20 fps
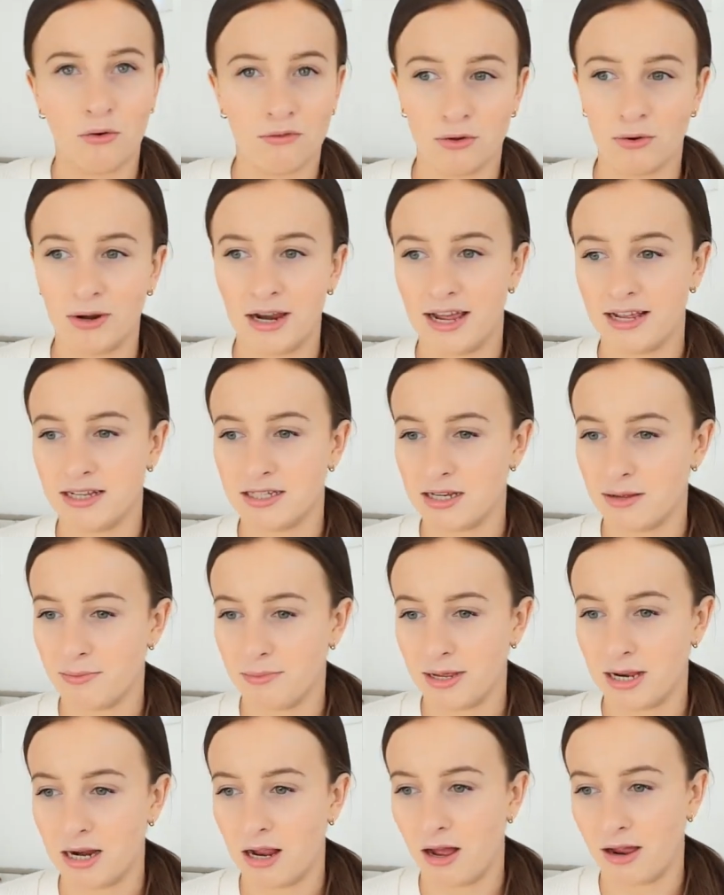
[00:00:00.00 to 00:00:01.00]
off your list
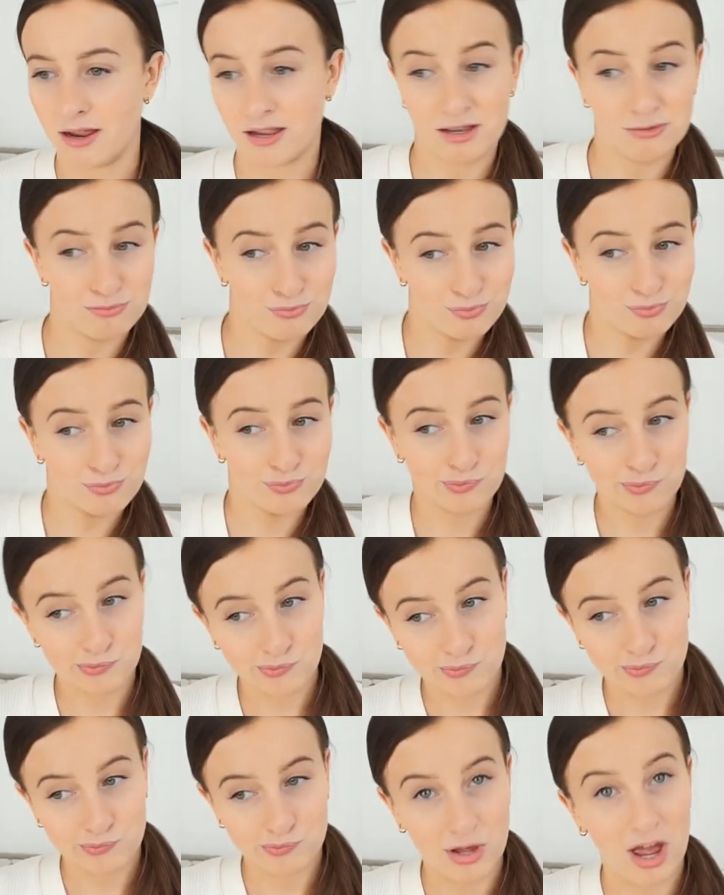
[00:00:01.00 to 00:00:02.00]
and be like,
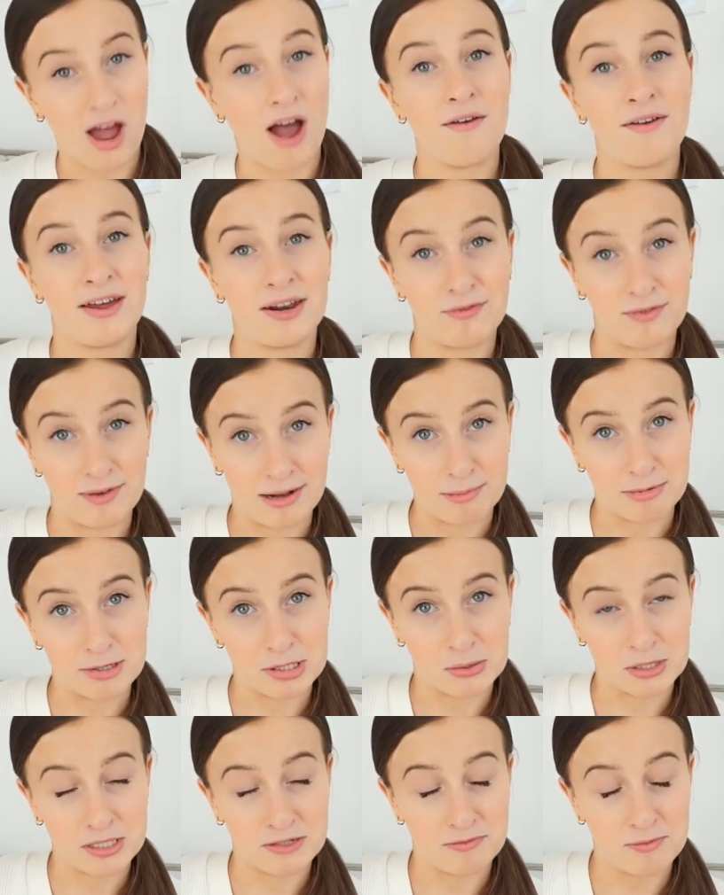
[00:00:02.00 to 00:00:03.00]
I've had a really
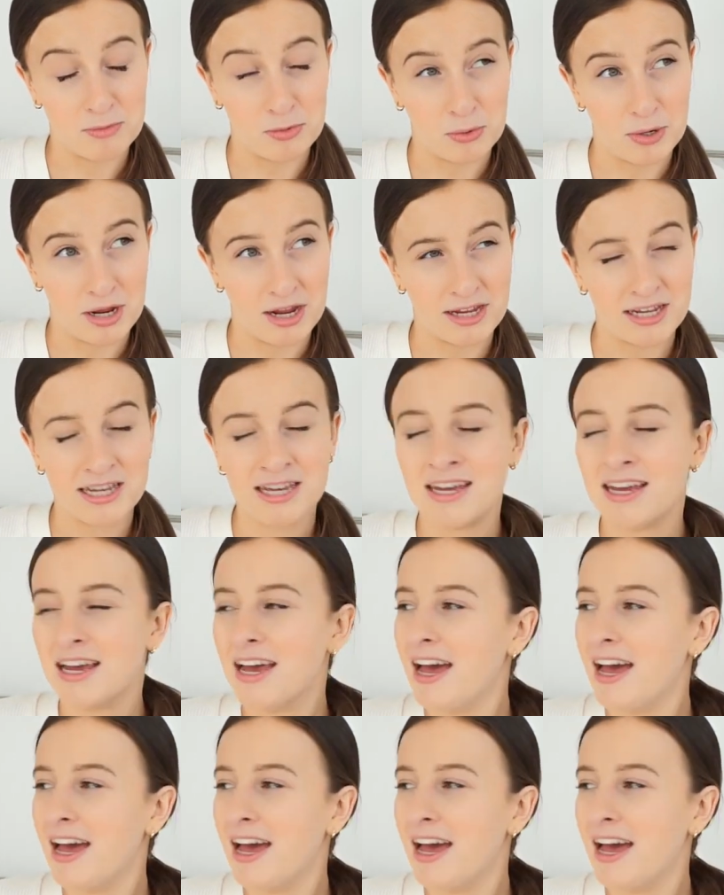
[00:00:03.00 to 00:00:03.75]
productive morning.